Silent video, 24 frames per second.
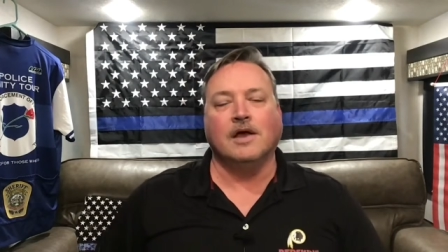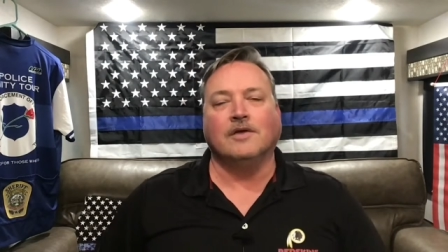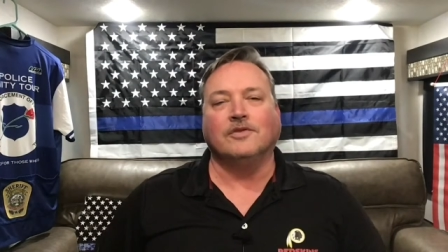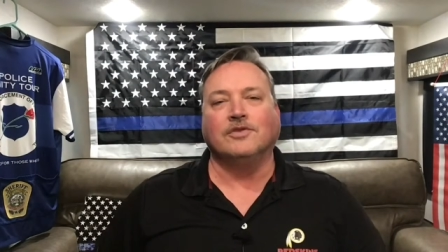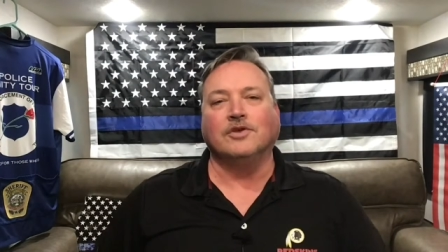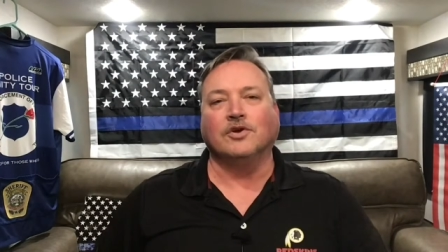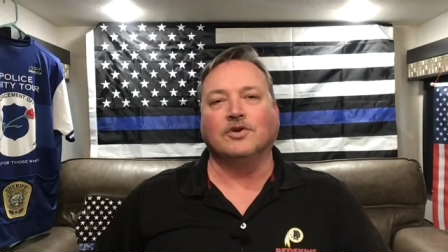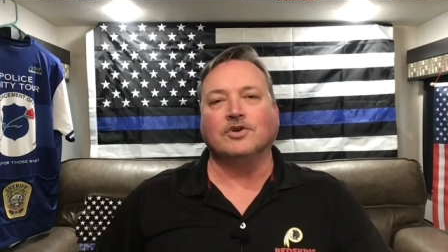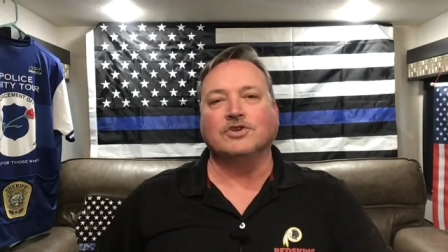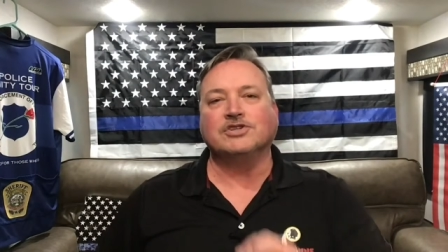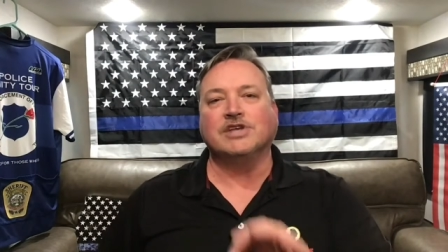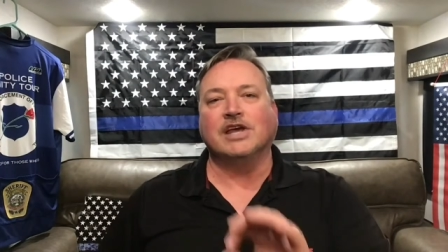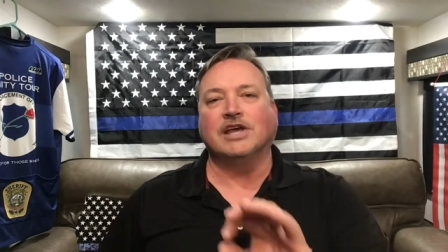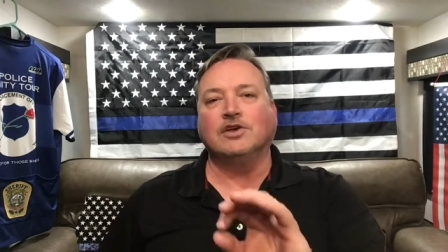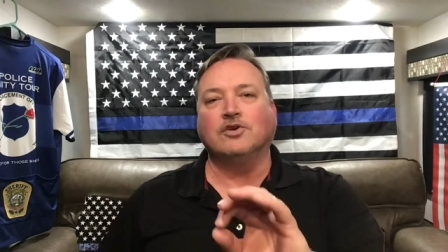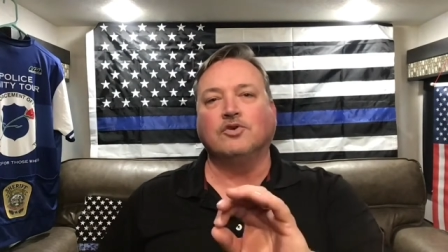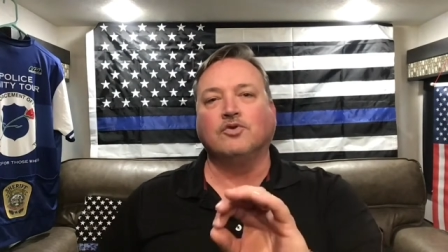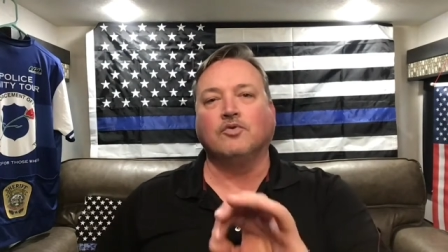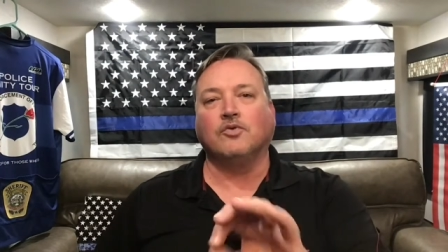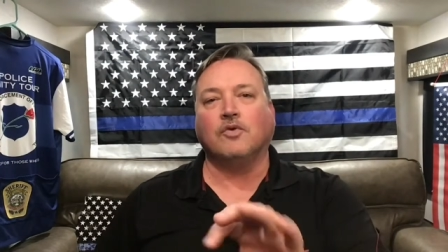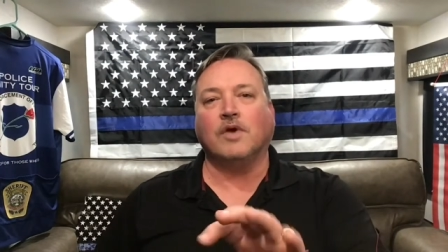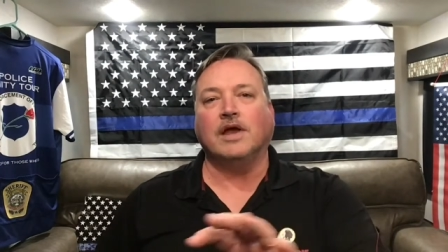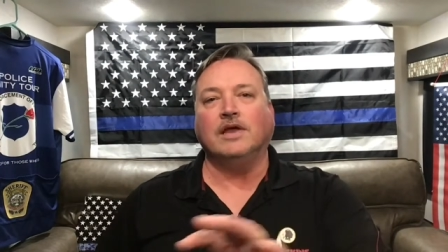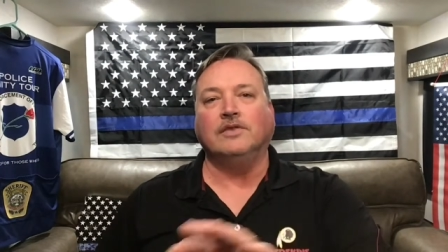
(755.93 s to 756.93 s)
there is a
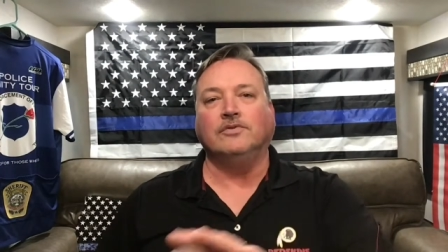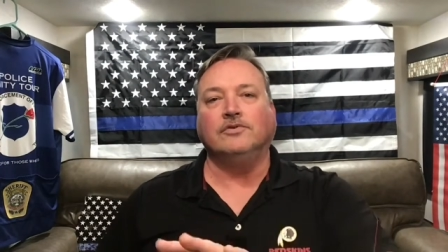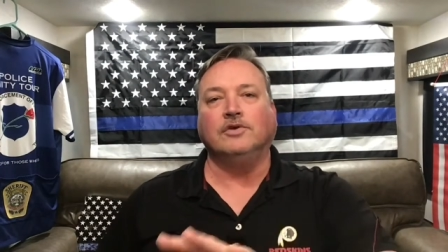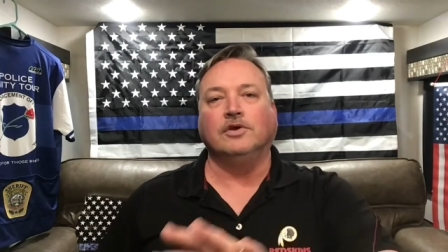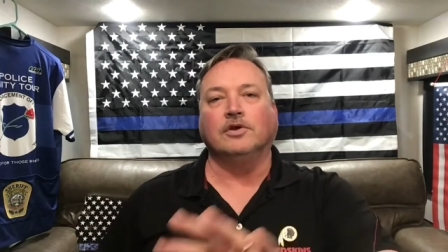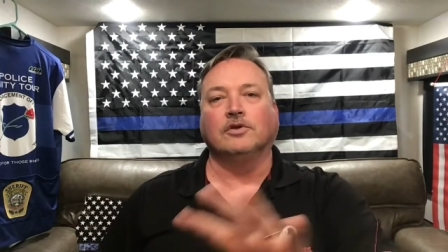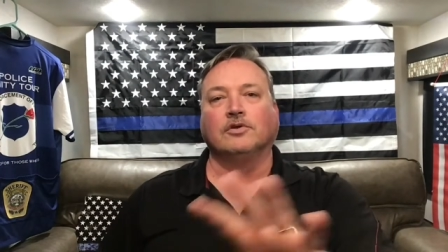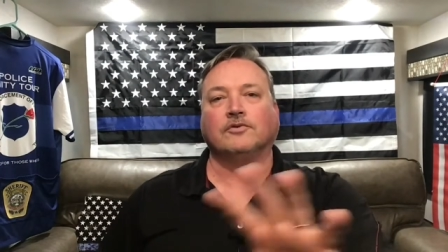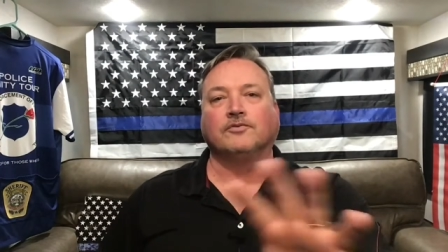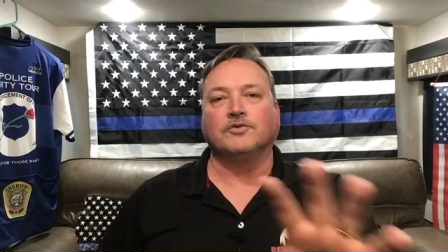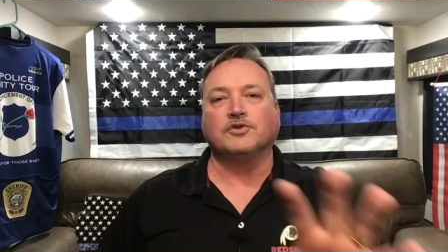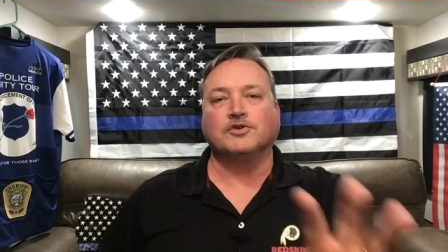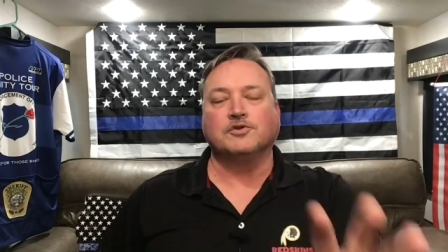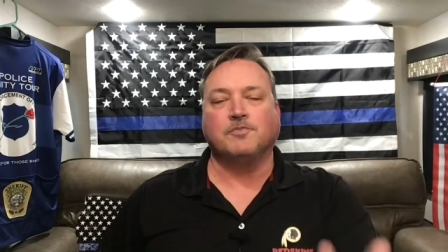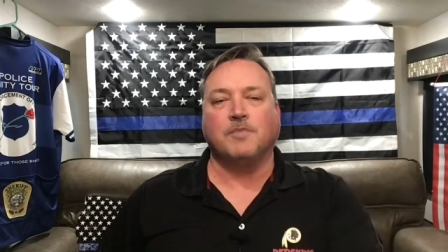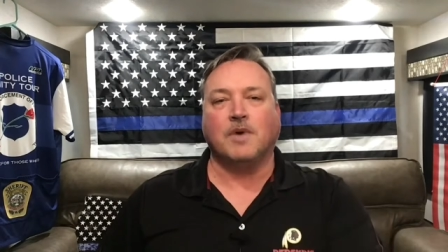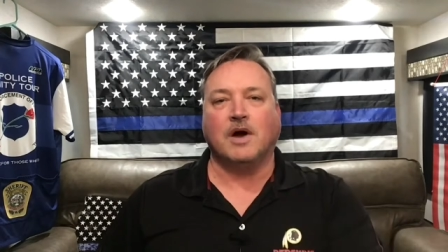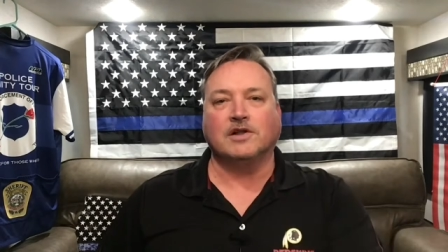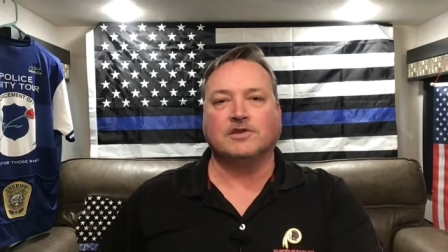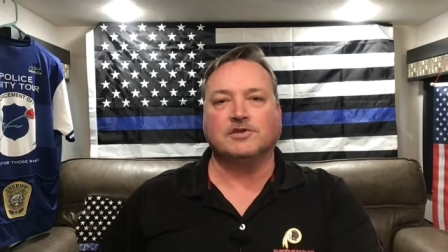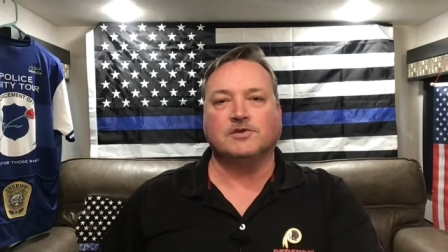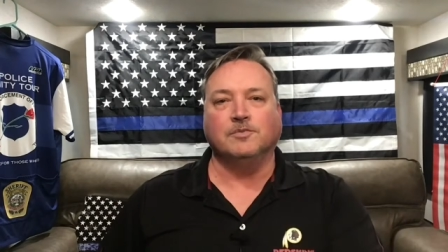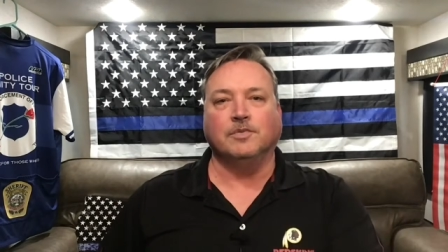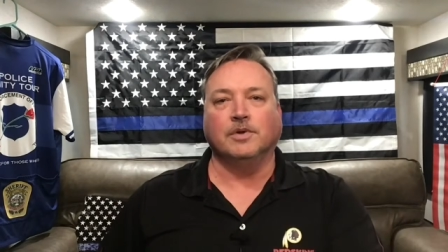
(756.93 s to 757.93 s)
great deal of
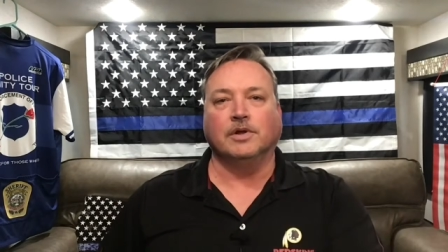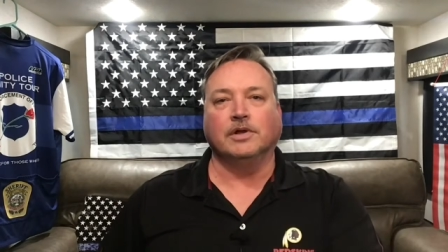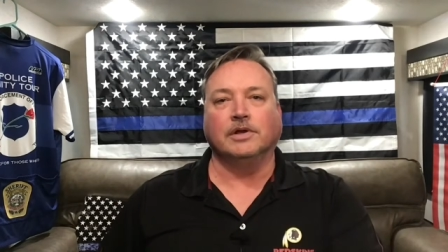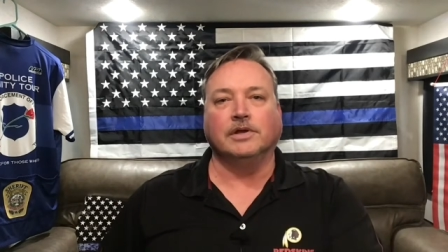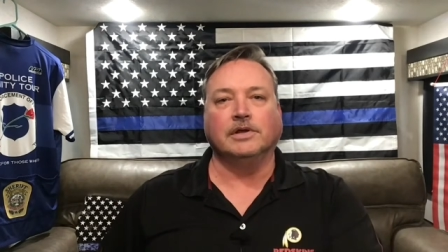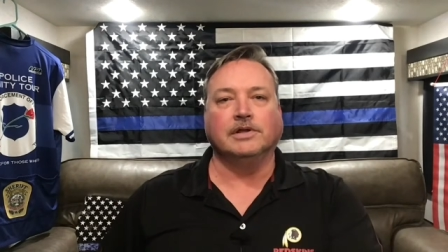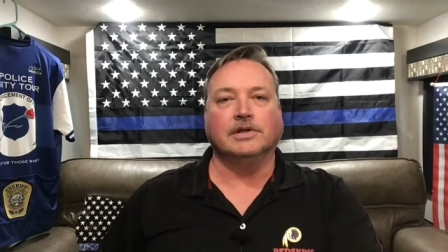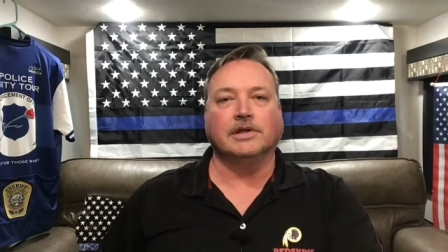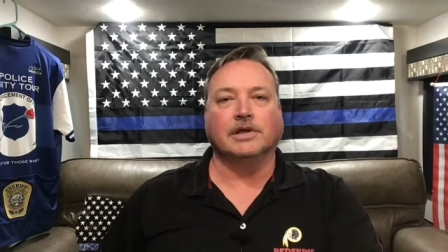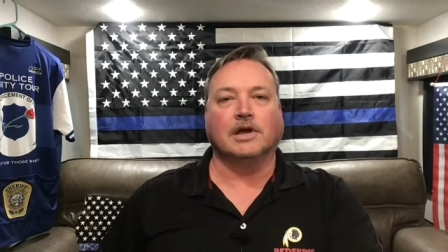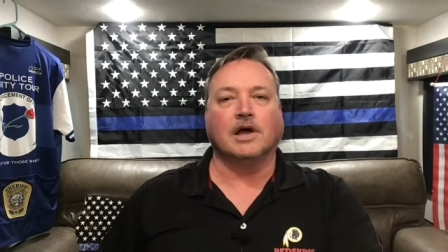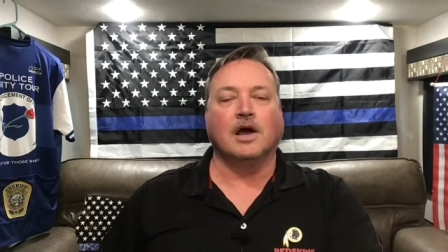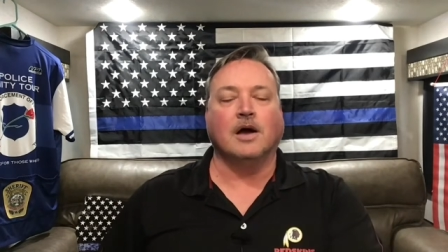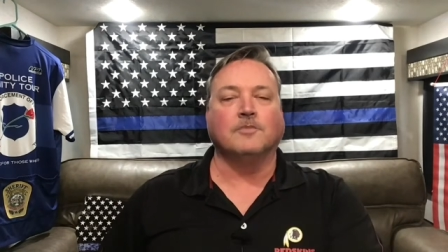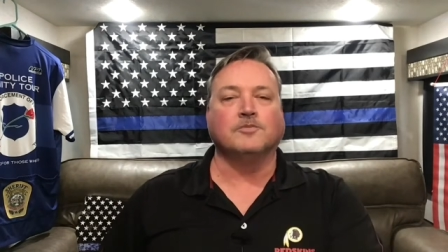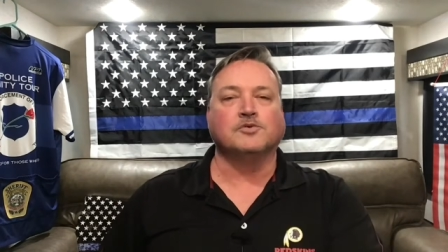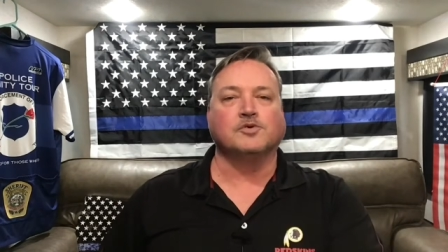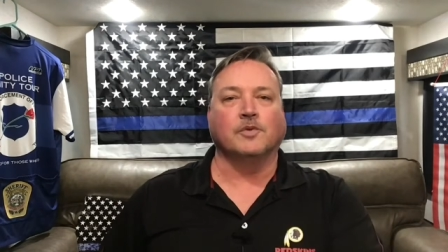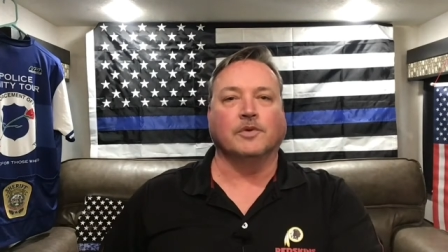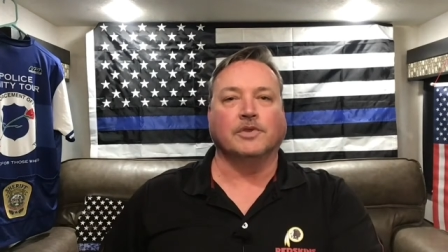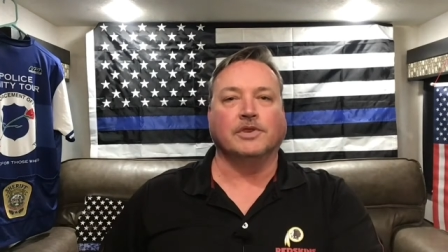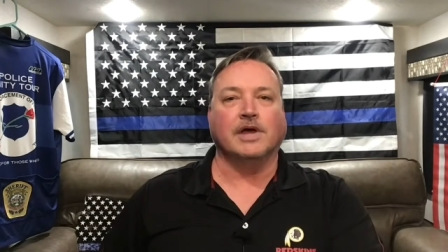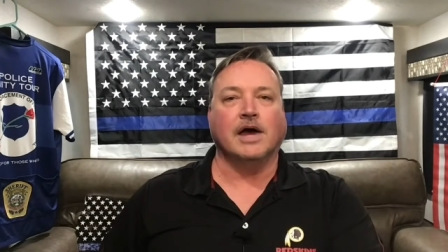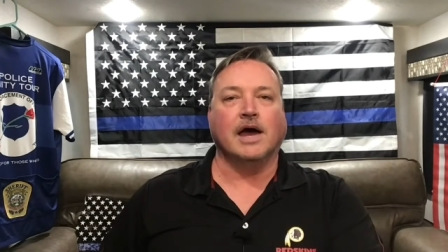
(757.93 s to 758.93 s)
responsibility that comes
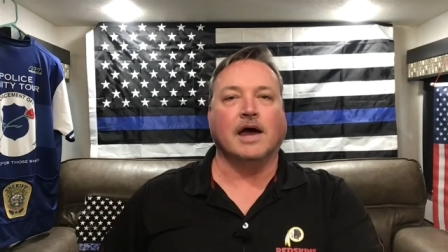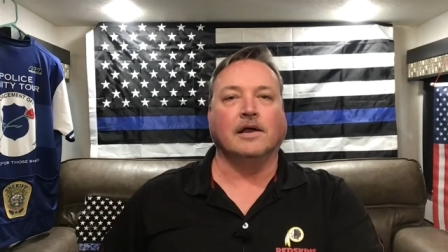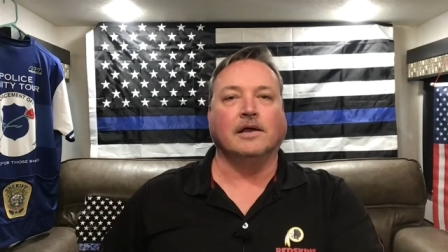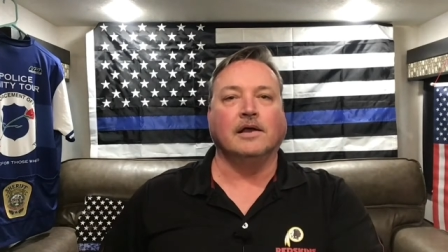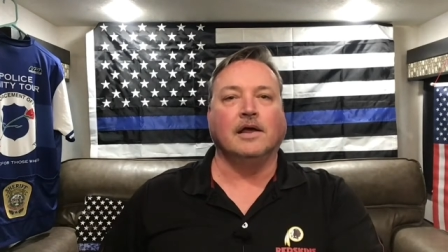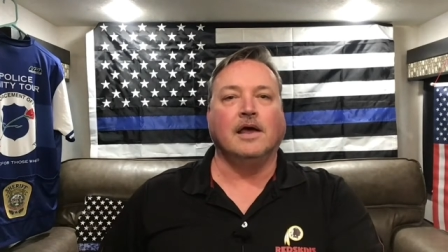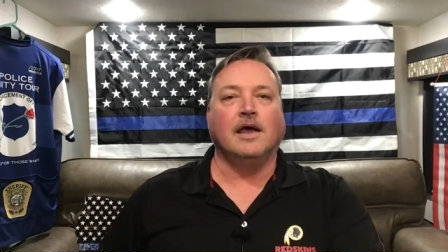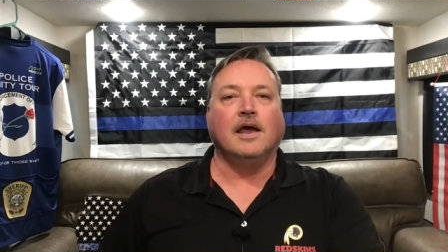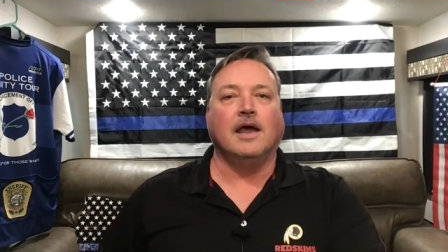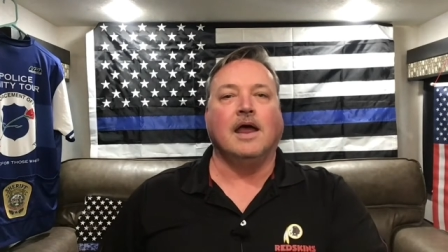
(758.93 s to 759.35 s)
with that.